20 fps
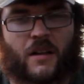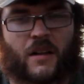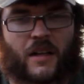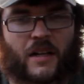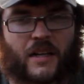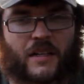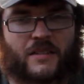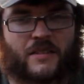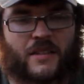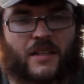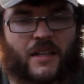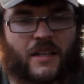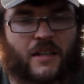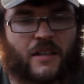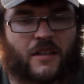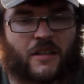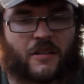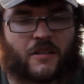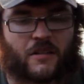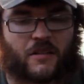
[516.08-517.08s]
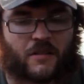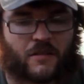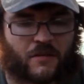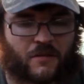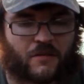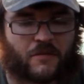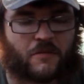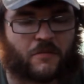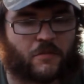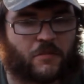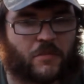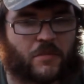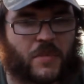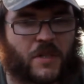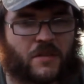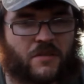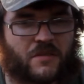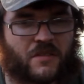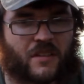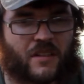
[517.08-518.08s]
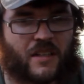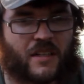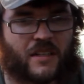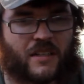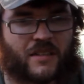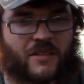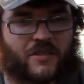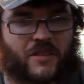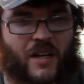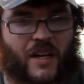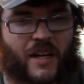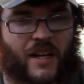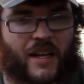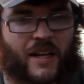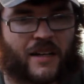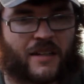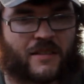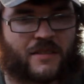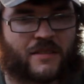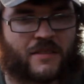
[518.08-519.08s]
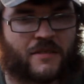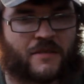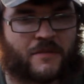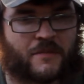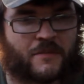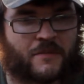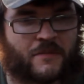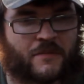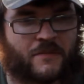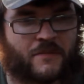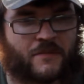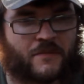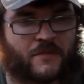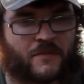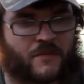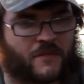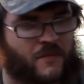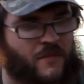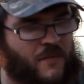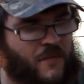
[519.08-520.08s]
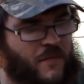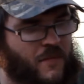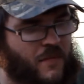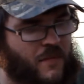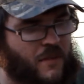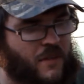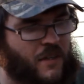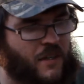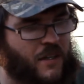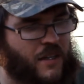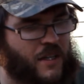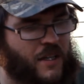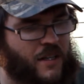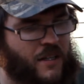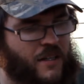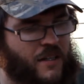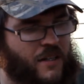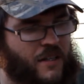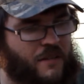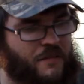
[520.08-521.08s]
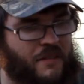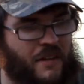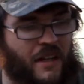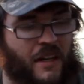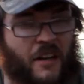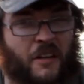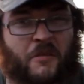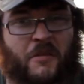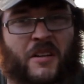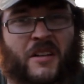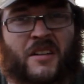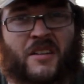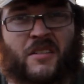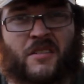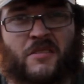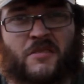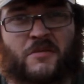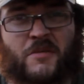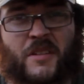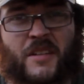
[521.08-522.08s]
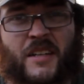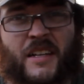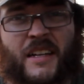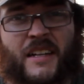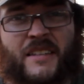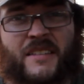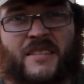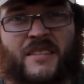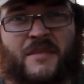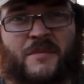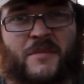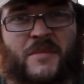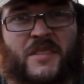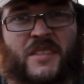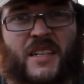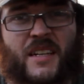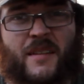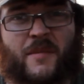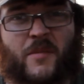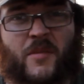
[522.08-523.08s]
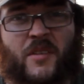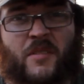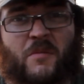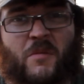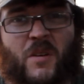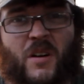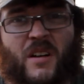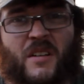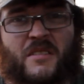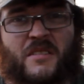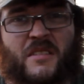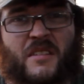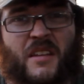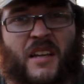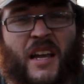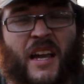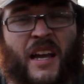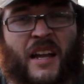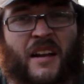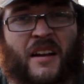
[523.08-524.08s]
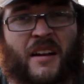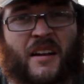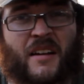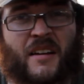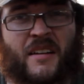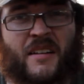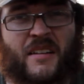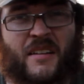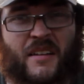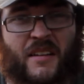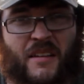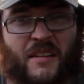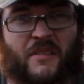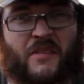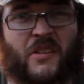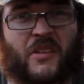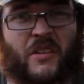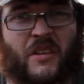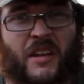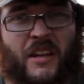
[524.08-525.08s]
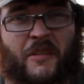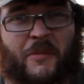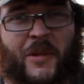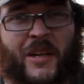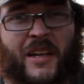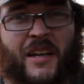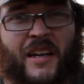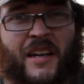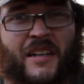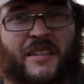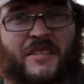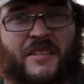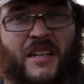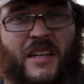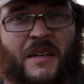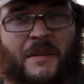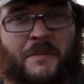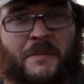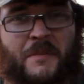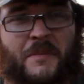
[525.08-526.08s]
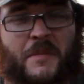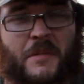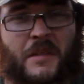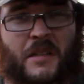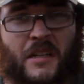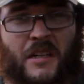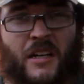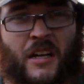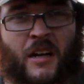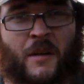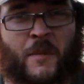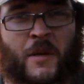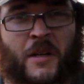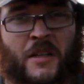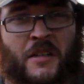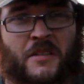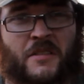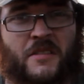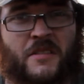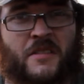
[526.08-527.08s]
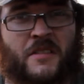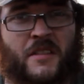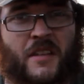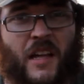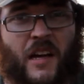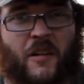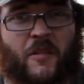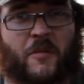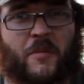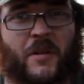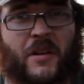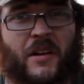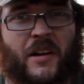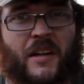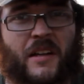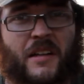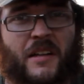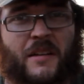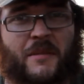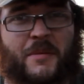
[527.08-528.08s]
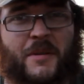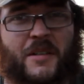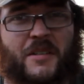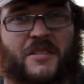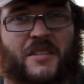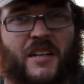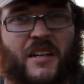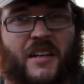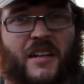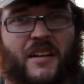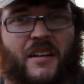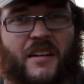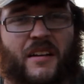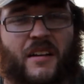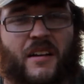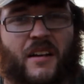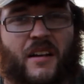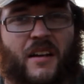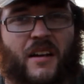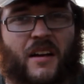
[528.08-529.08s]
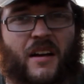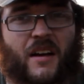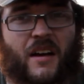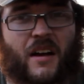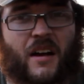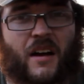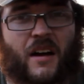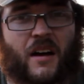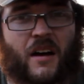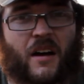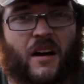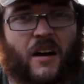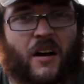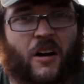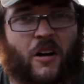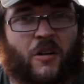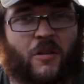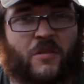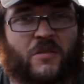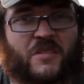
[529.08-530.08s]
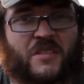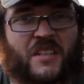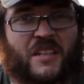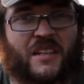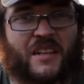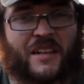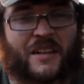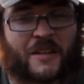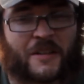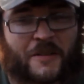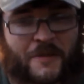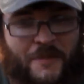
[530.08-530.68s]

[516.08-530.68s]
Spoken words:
like I said, I'll post a link to TradeEx, and if anyone knows where to get some Sam 1 wads in Canada, you give me a heads up in the comments. That would be greatly appreciated. See you later.